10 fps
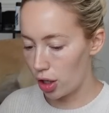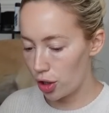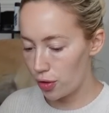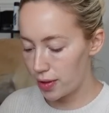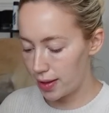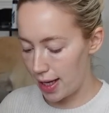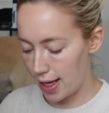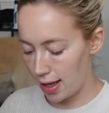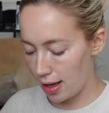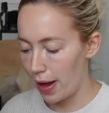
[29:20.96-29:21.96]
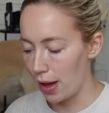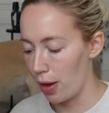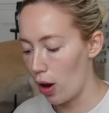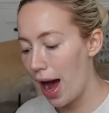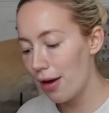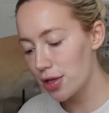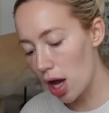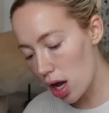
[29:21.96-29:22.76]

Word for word: Lucy, baby, I'll have to